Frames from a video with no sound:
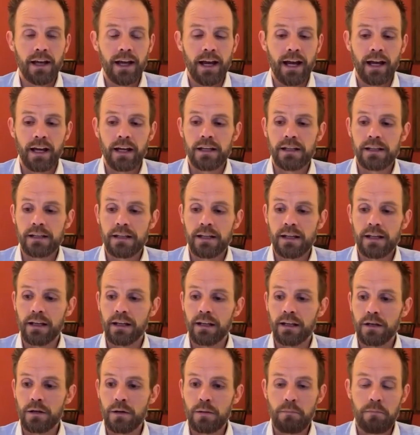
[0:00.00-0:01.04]
and
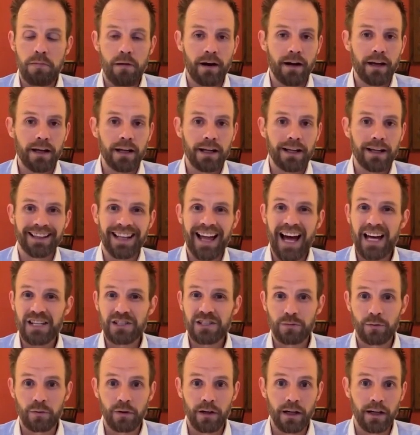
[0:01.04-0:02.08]
in buying
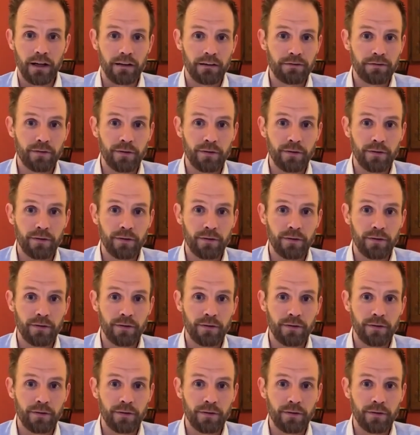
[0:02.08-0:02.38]
glassware